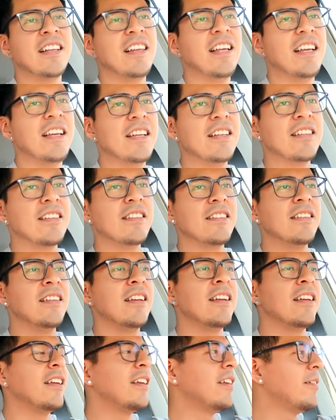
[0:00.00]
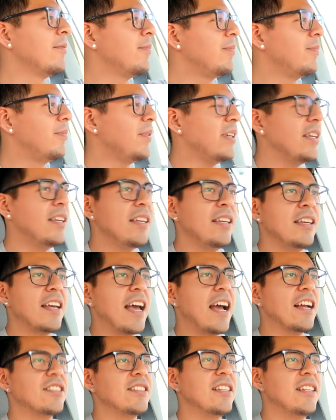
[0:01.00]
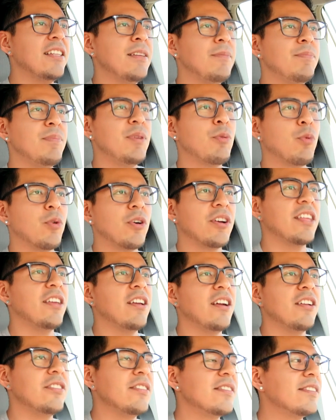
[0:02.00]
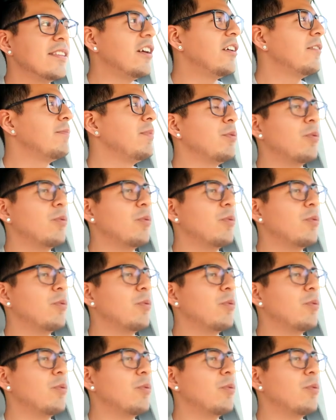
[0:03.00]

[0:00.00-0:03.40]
Like be working on yourself,